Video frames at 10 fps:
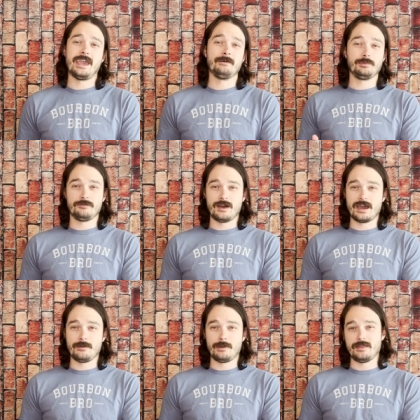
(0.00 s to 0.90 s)

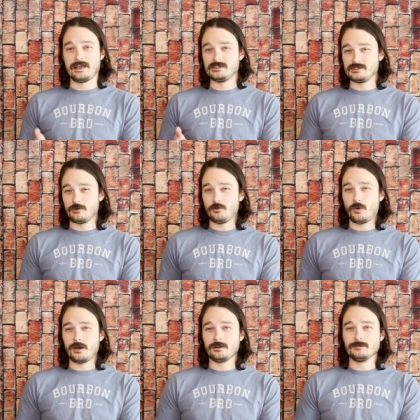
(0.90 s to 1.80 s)
amplified by that soda
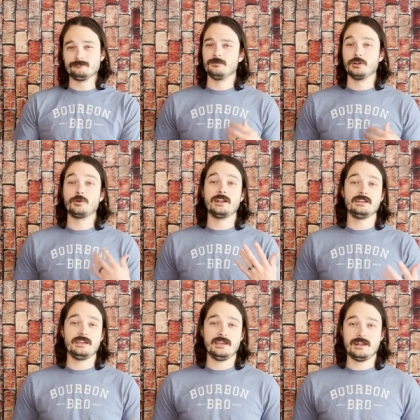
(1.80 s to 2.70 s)
water. The
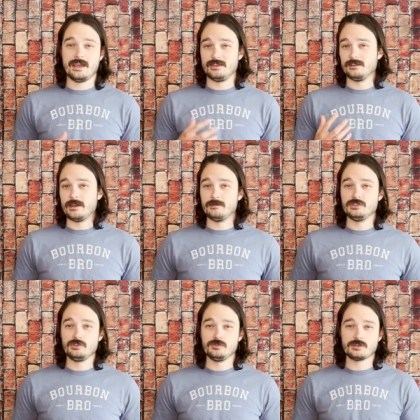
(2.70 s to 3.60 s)
grenadine and the
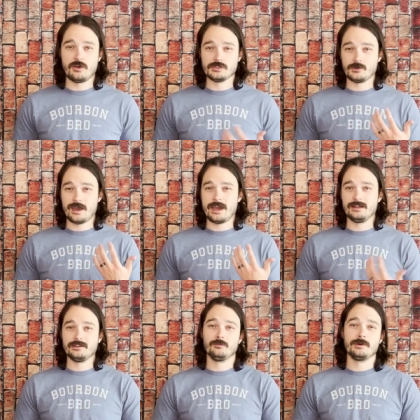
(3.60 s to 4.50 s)
lemon juice also add
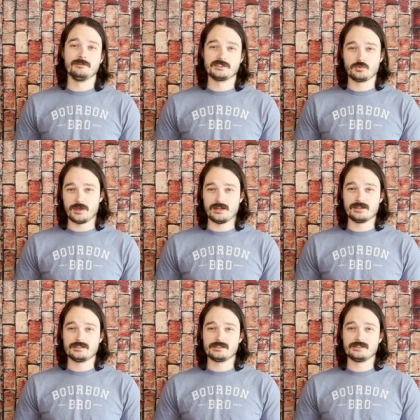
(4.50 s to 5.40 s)
a little bit of
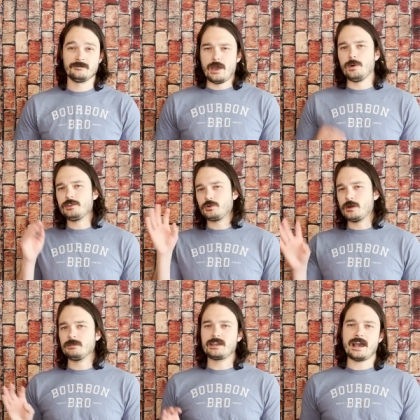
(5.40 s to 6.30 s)
sweetness. And while the
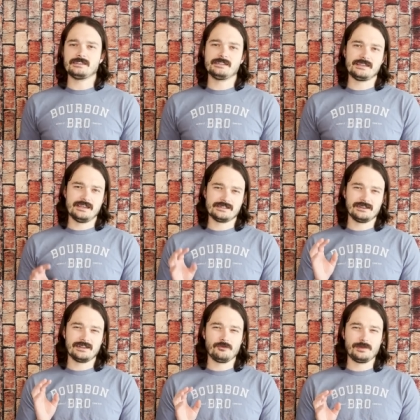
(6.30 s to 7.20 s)
creme de cassis is a
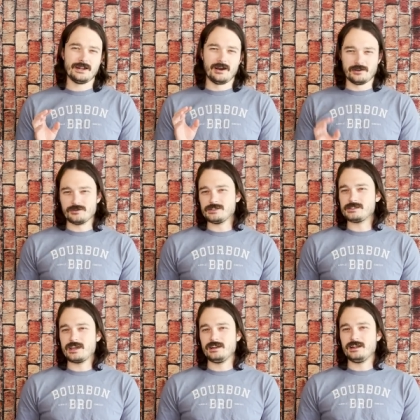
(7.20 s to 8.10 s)
little bit
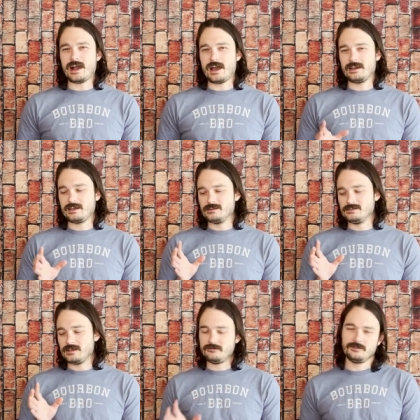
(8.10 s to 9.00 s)
understated, I
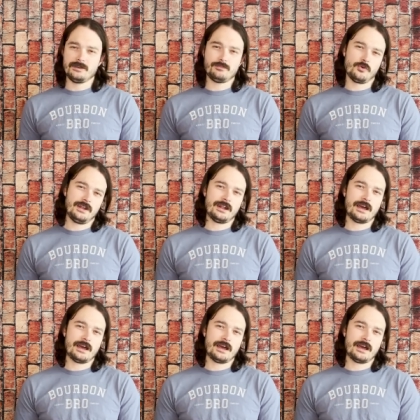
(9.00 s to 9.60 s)
can definitely point it